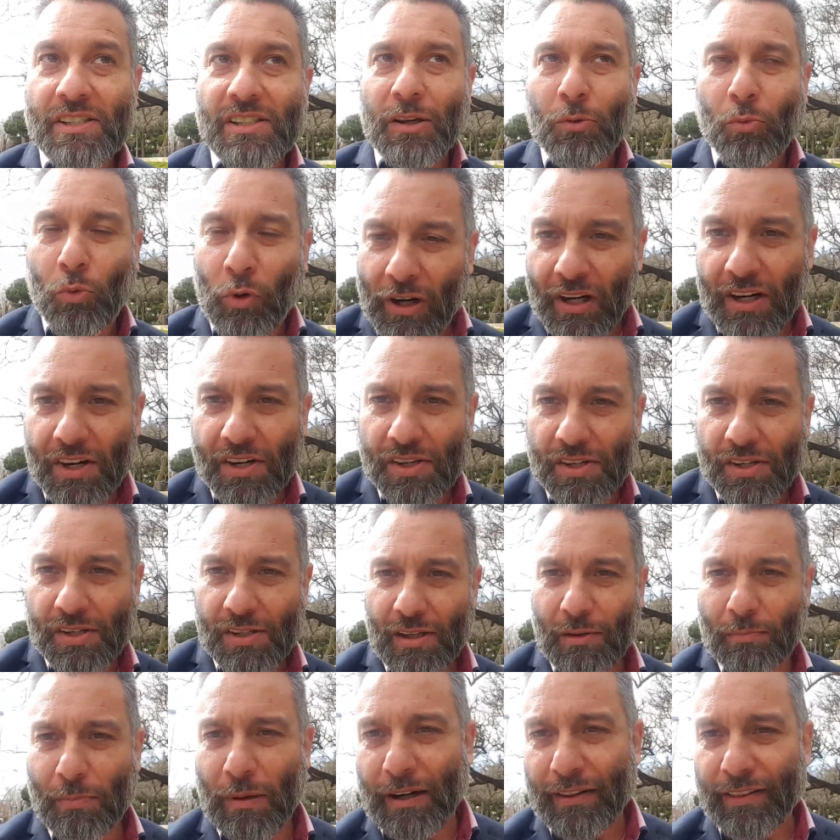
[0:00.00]
it's the
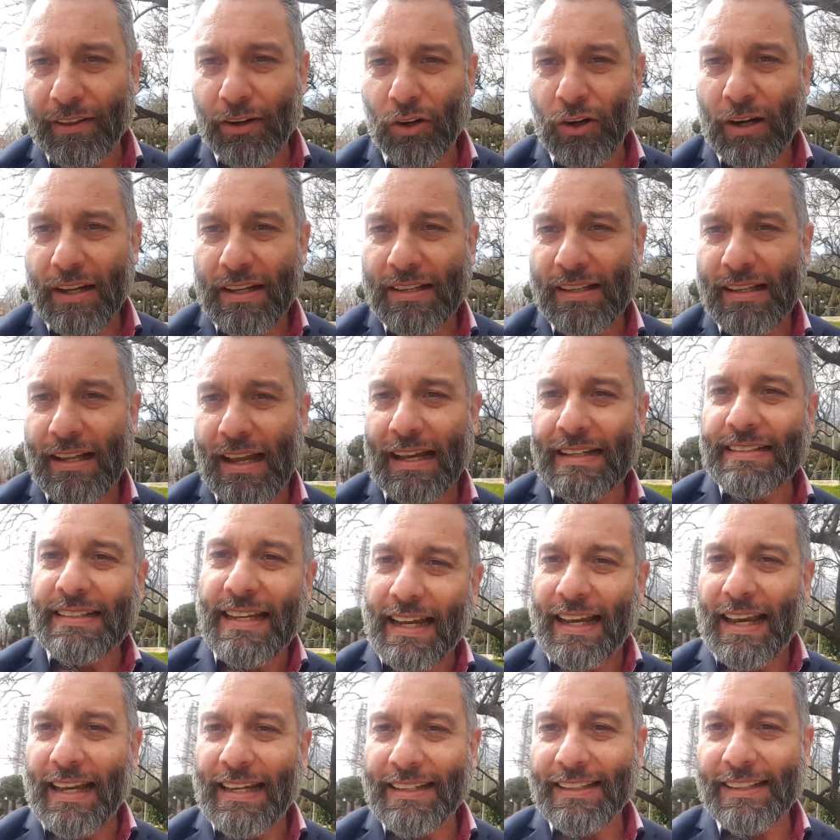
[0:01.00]
worst Barcelona in a
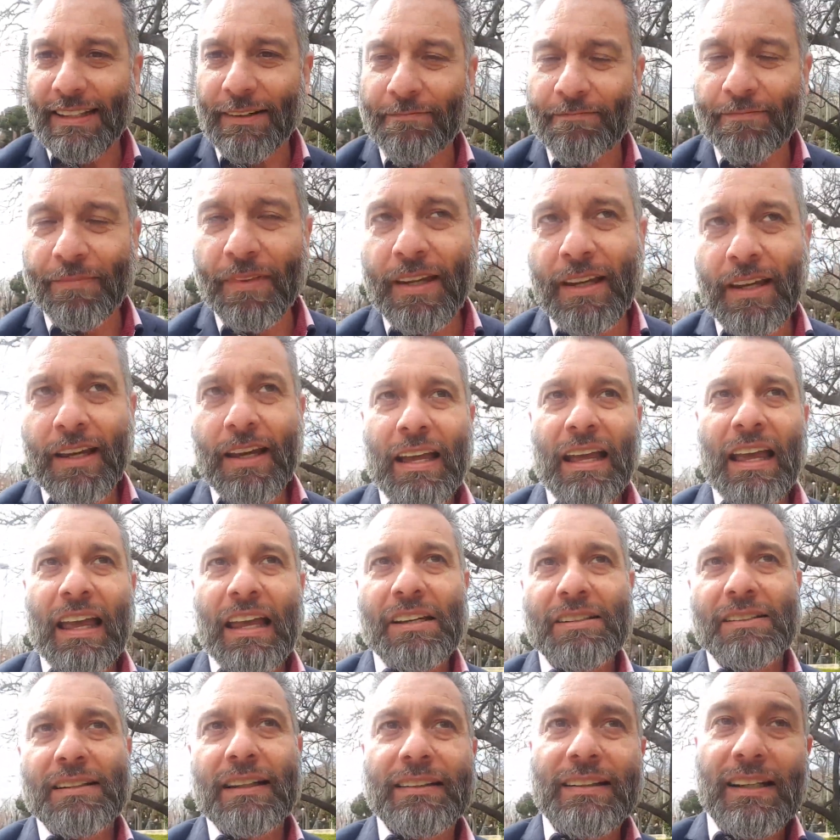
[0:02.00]
decade.
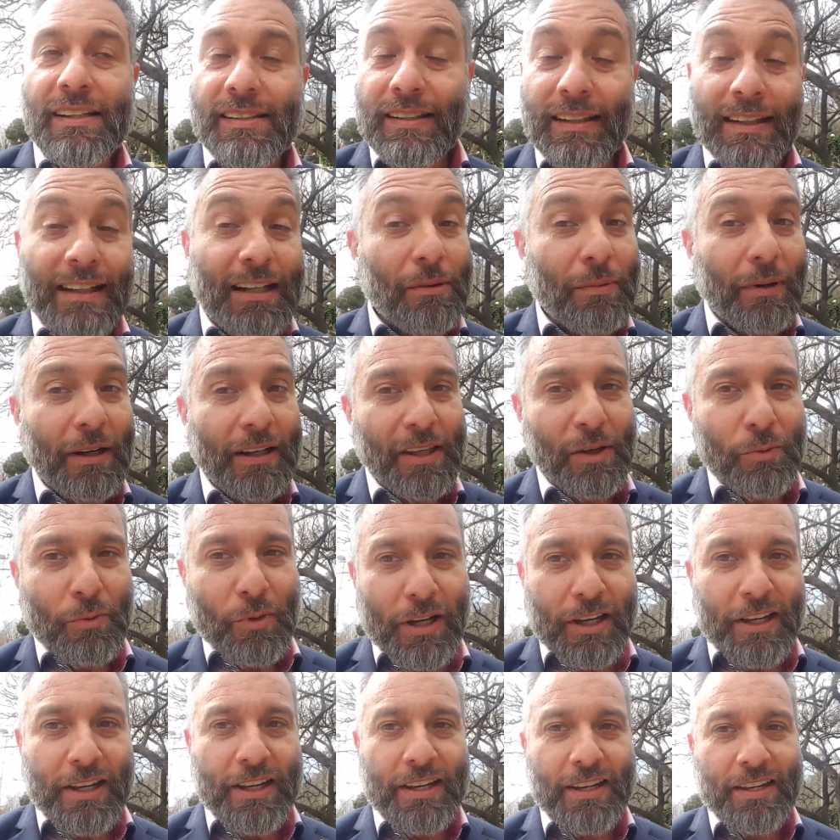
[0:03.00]
Statistically, by the
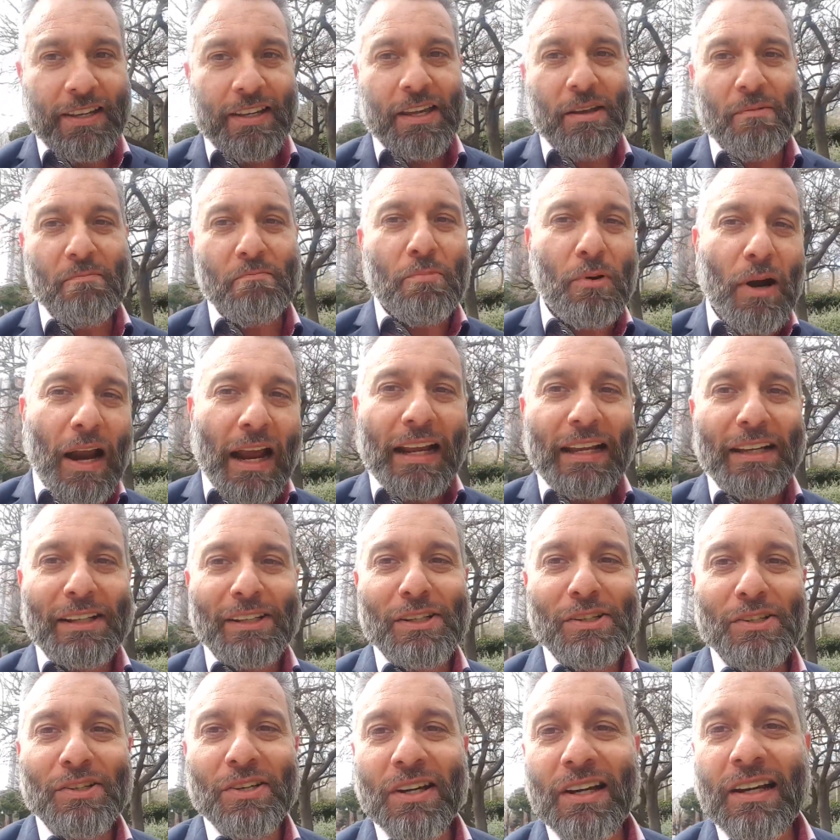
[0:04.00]
way, in
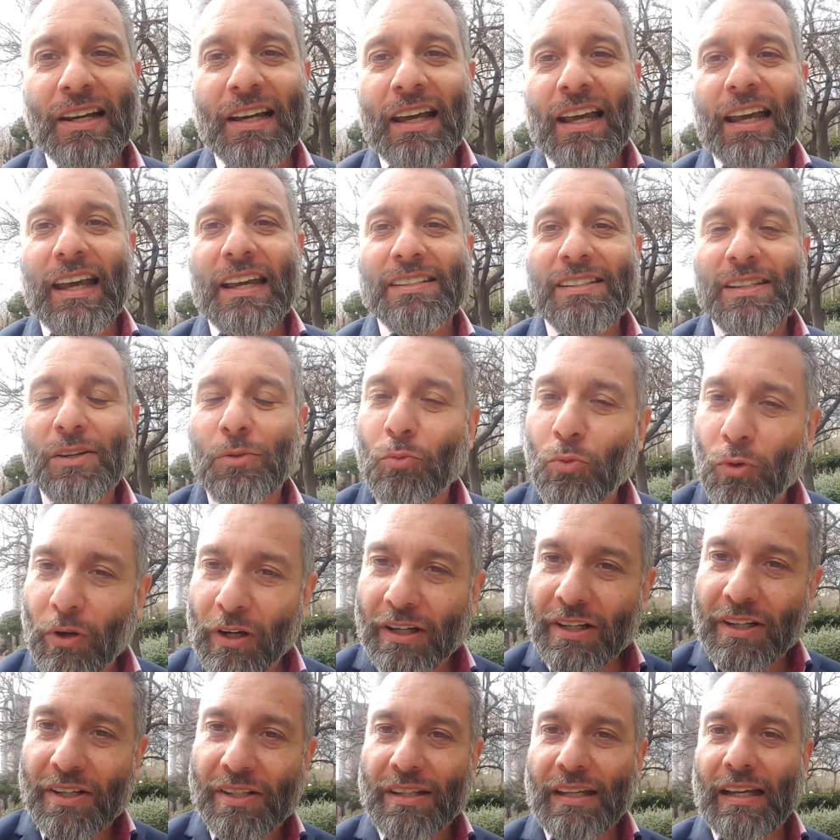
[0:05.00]
brackets, is the
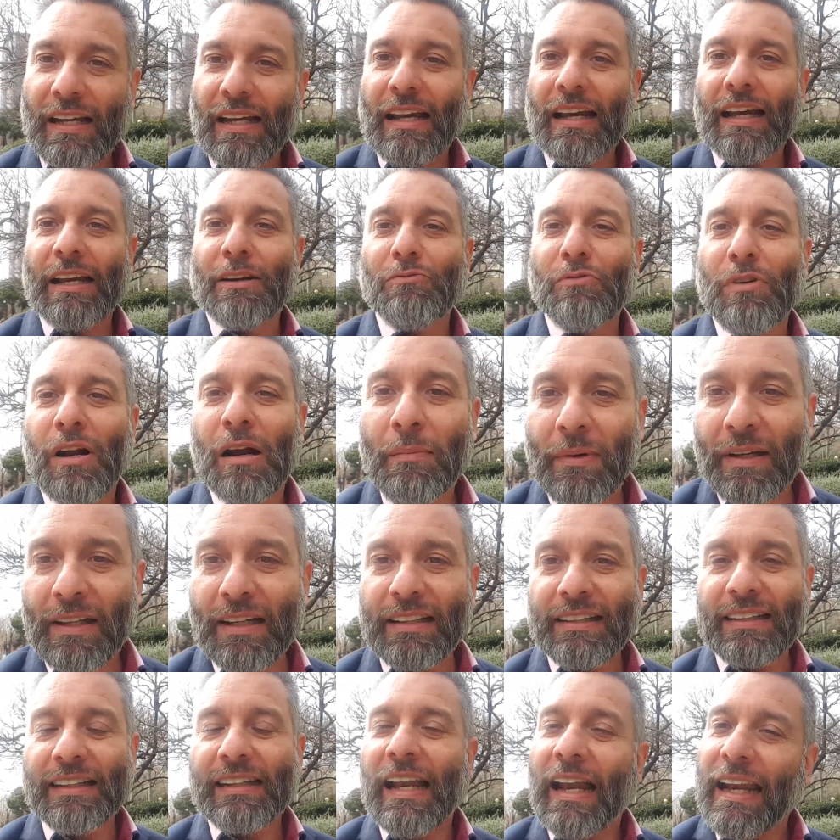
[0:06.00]
worst Real
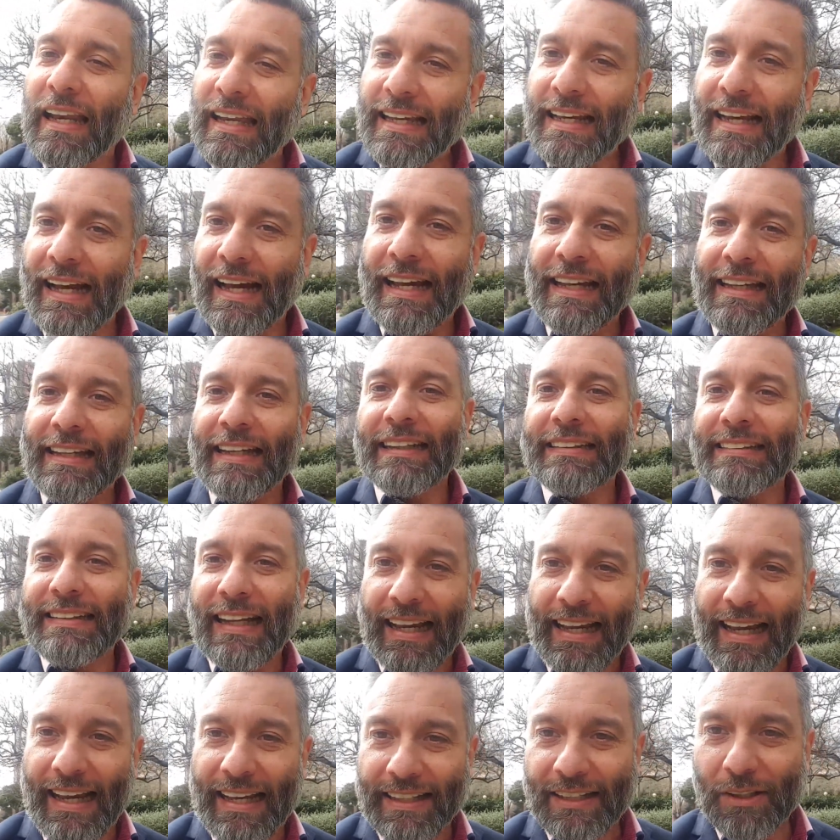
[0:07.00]
Madrid in La Liga in a
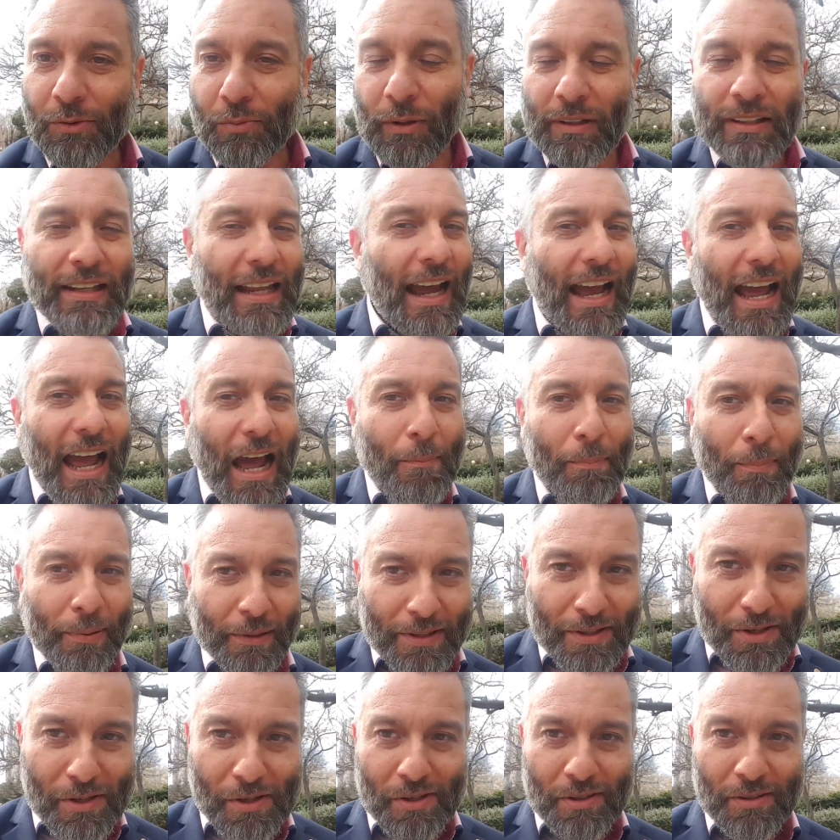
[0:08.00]
decade. When that
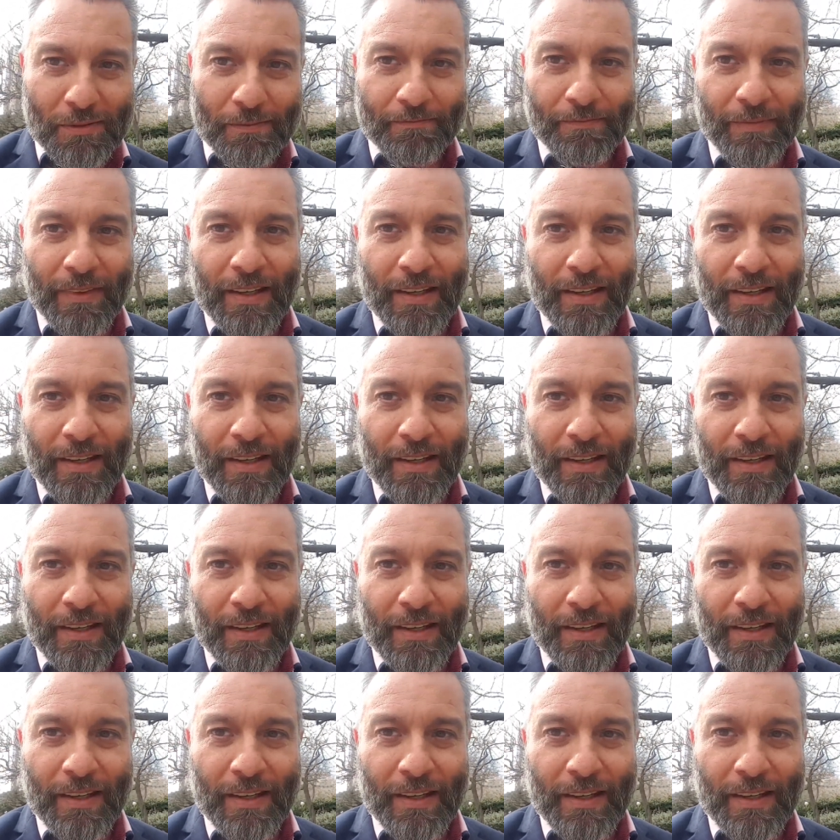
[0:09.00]
happens,